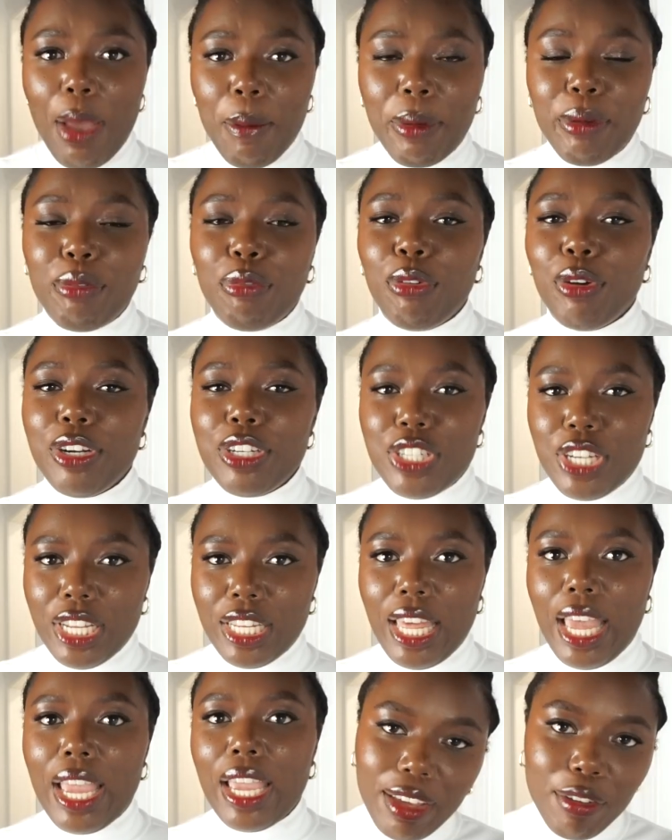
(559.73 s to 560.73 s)
I went foraging
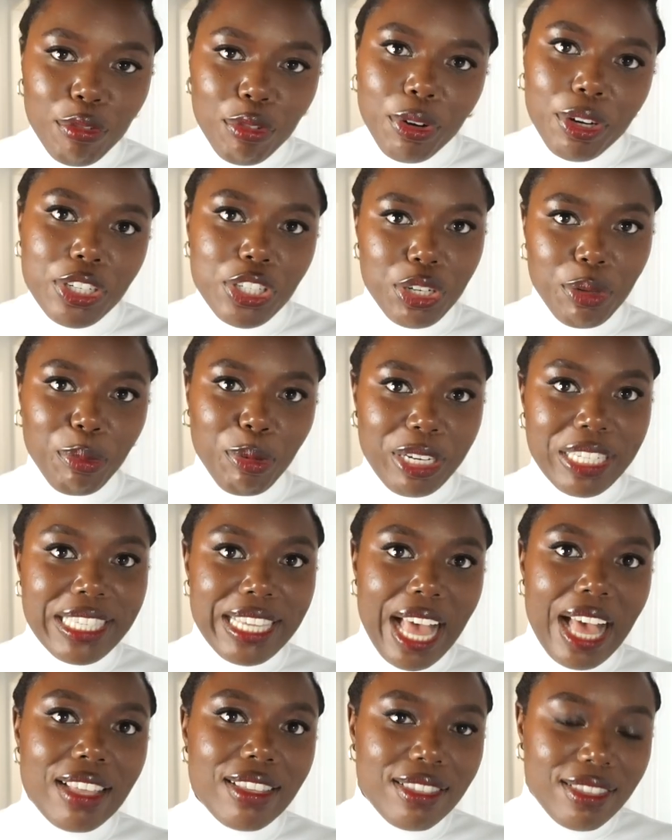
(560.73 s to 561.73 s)
like a foraging
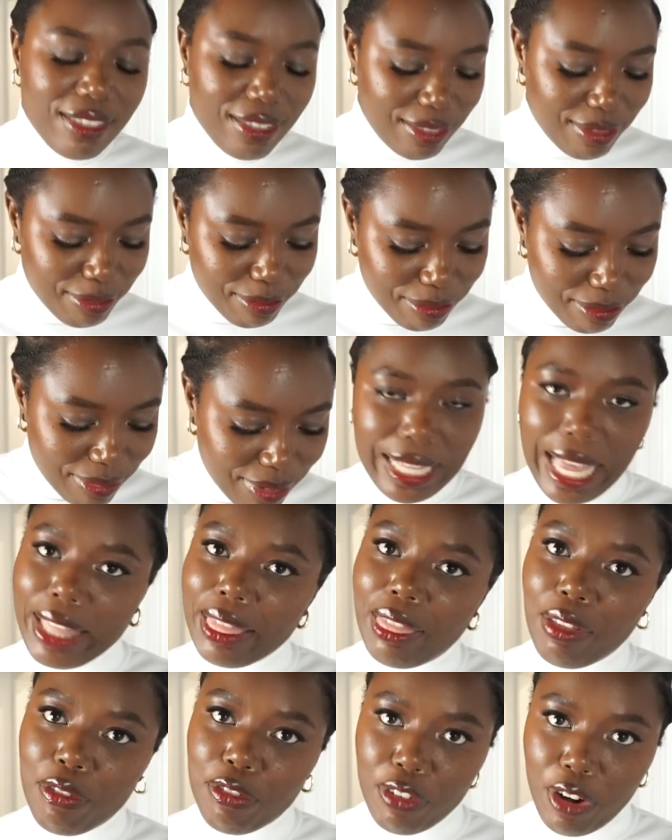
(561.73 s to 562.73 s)
princess, like
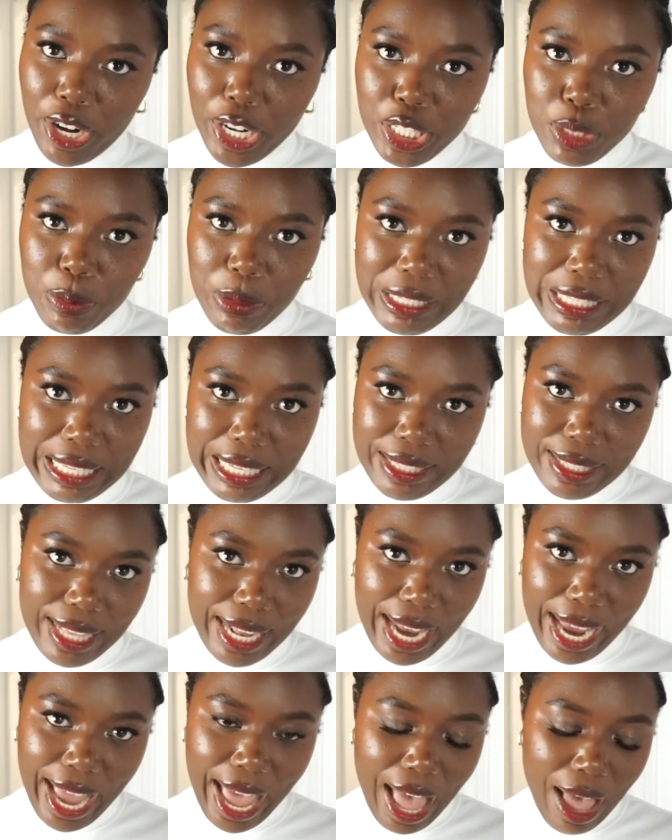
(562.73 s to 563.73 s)
the forest princess
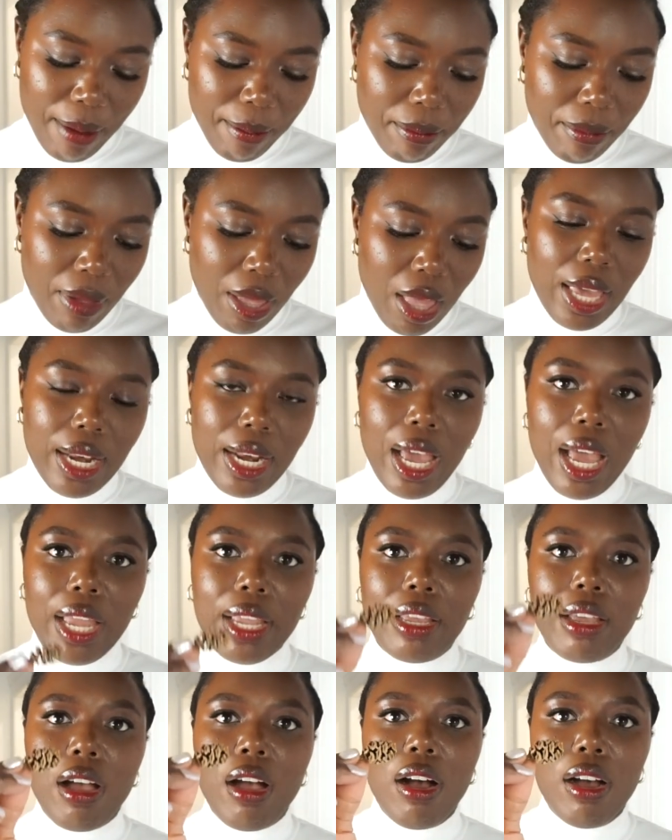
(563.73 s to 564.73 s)
that I am, and I
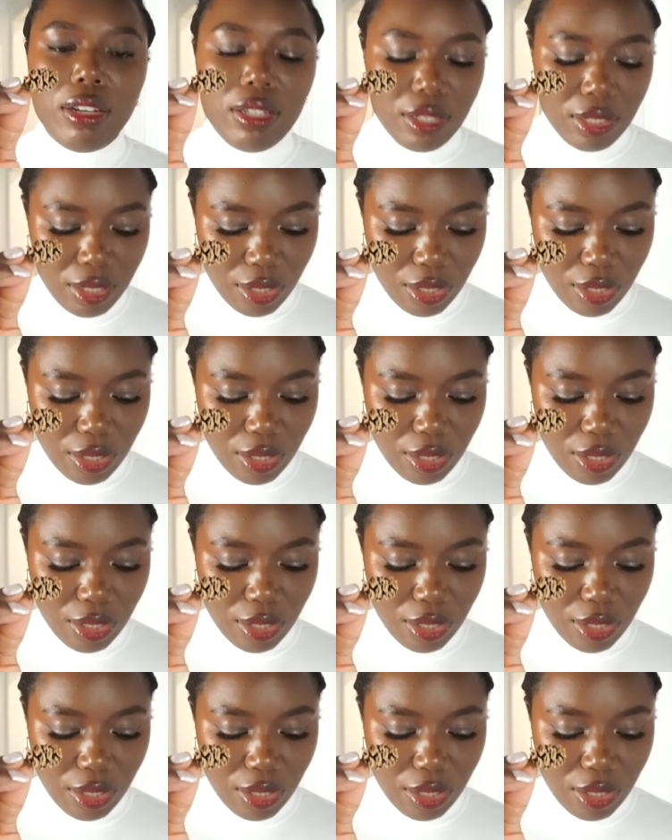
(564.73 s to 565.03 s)
got